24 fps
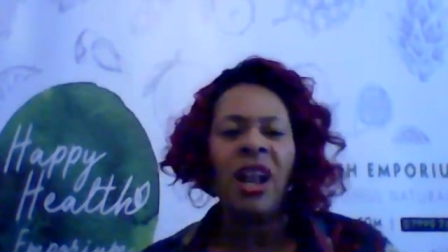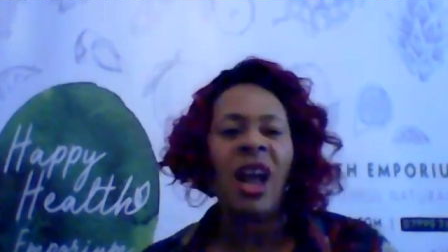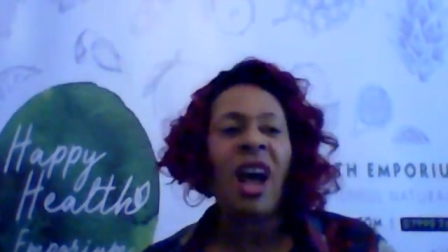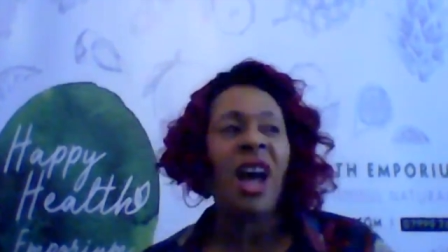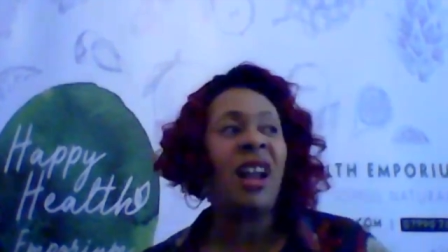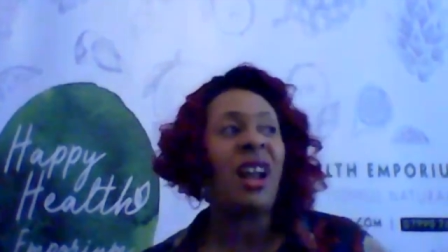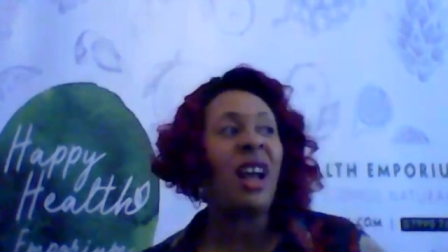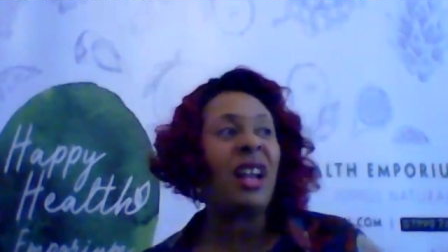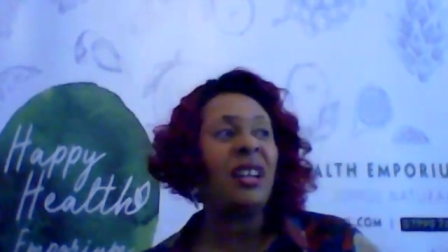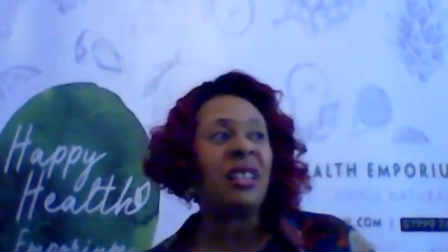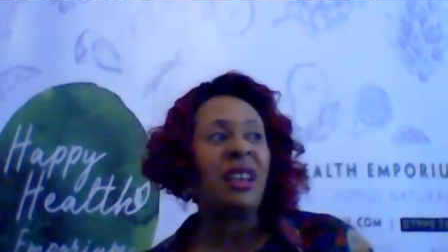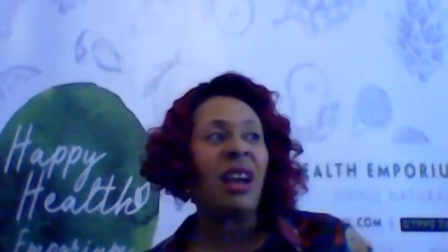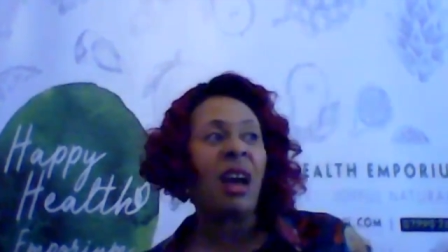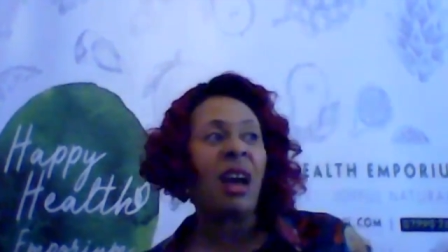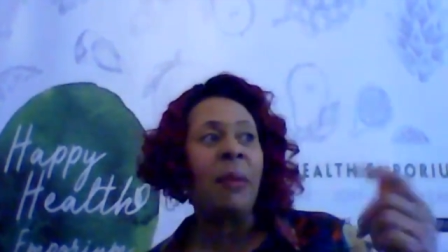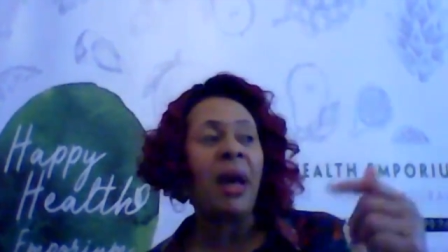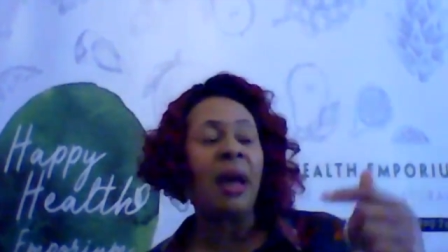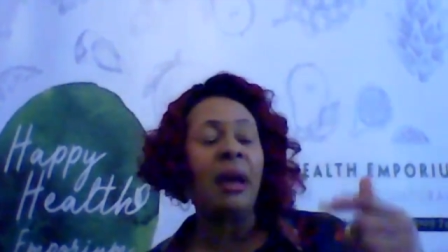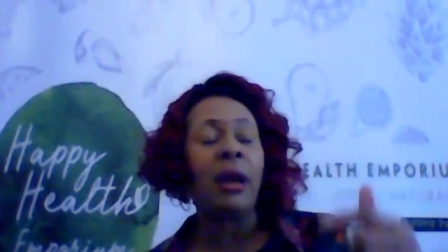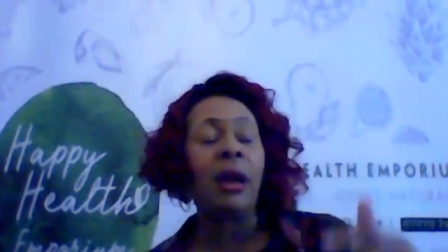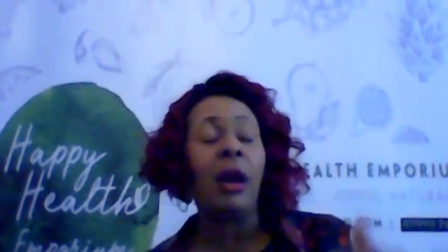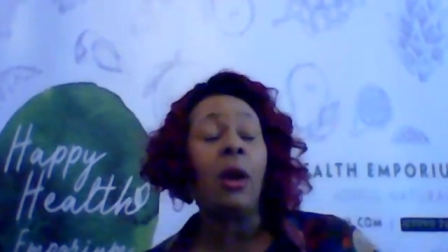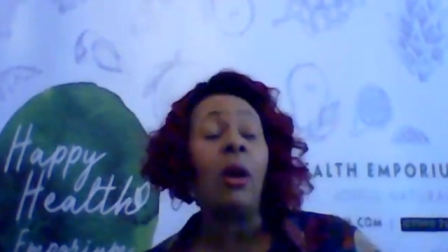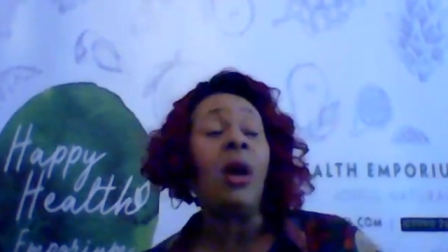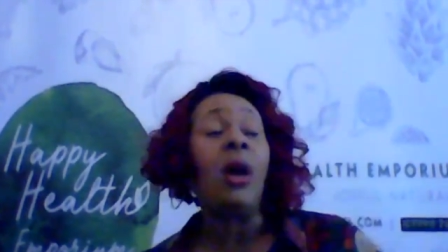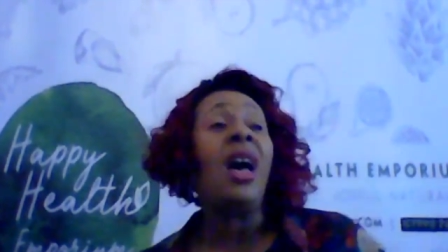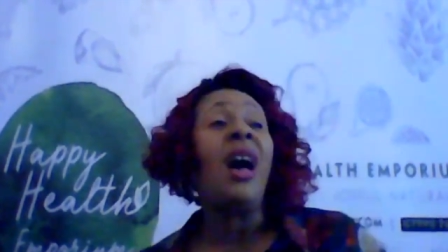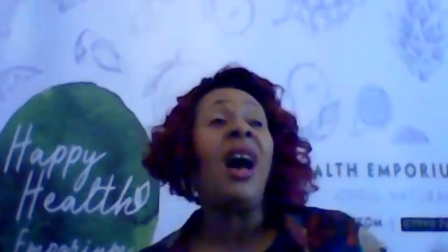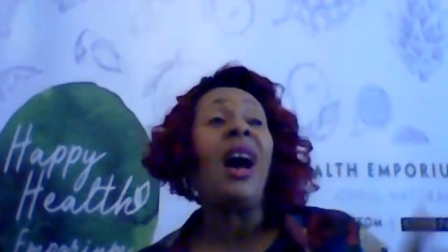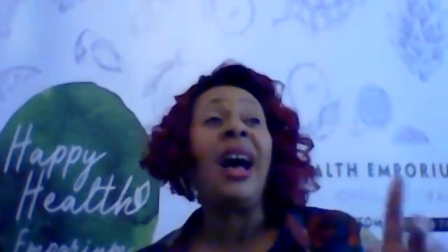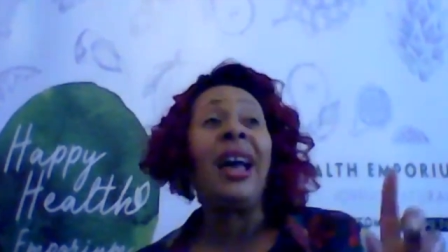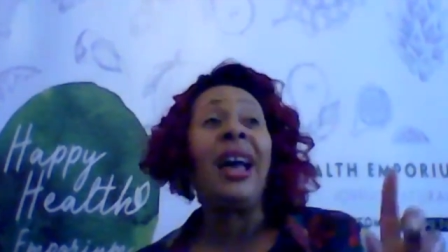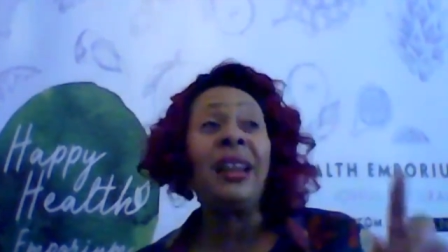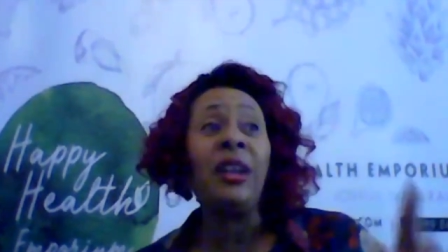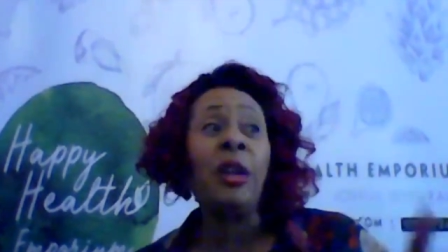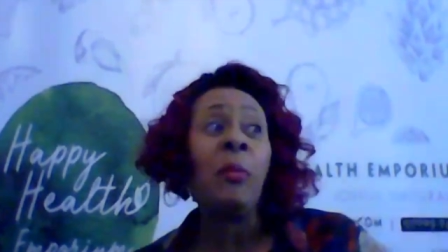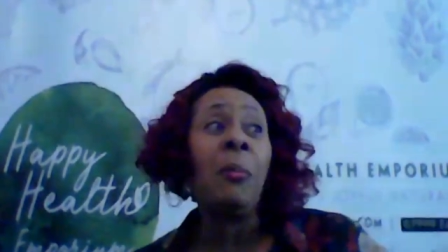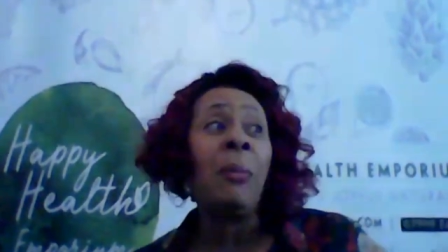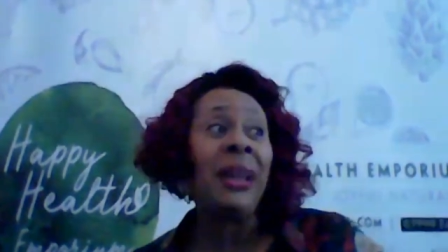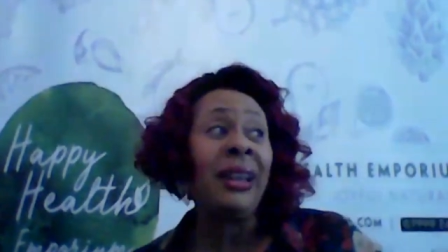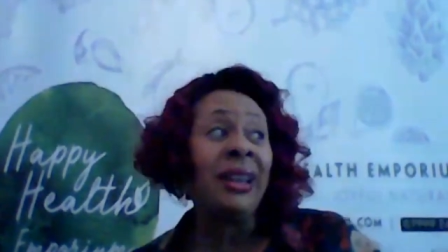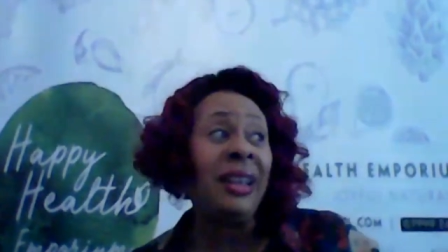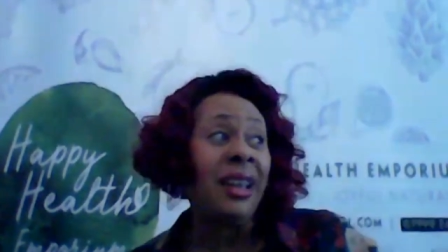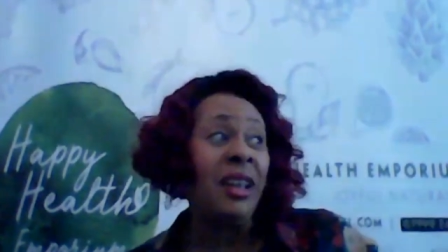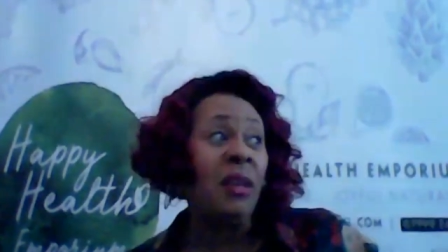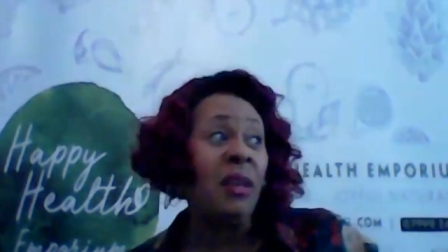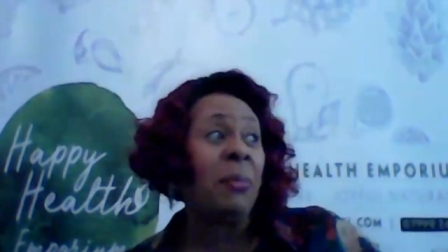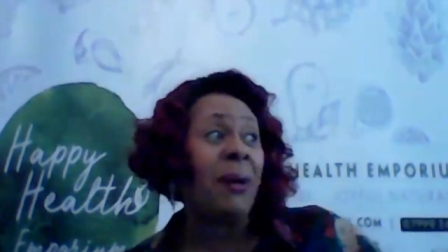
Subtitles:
And I'd come out and go, I ain't no man eater,